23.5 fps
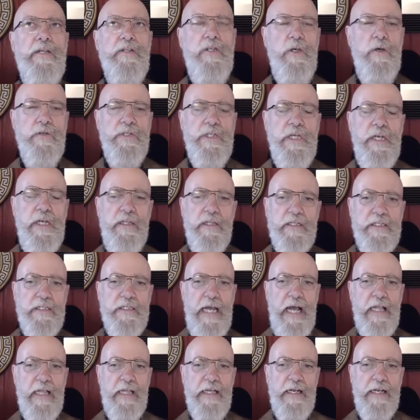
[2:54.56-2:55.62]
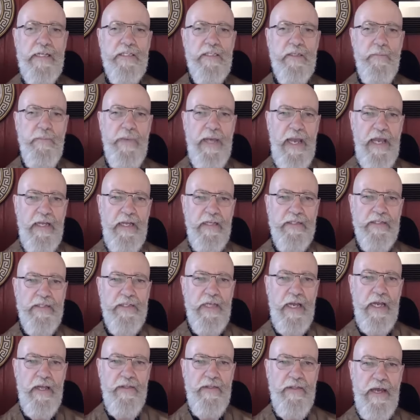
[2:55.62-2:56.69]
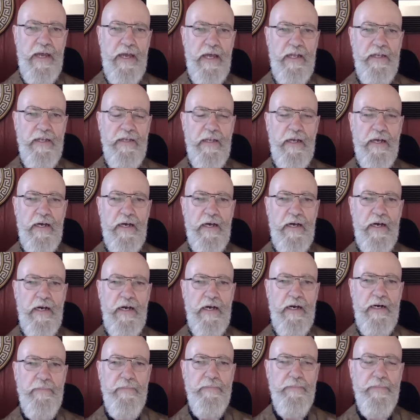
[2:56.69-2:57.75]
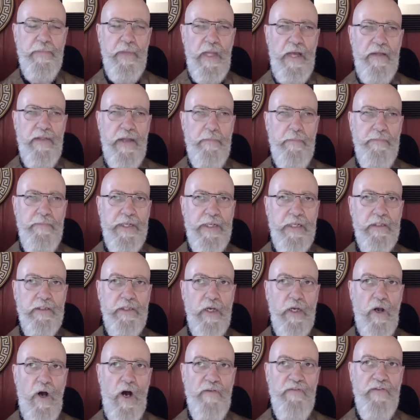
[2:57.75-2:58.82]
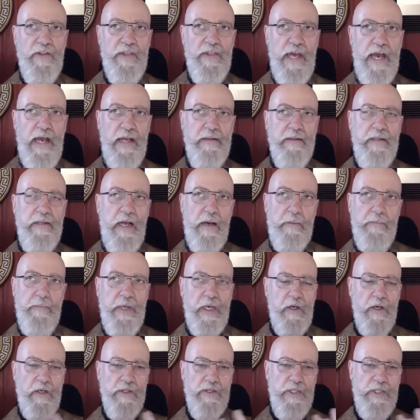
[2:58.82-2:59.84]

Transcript: using the salad as a base and then building off of that because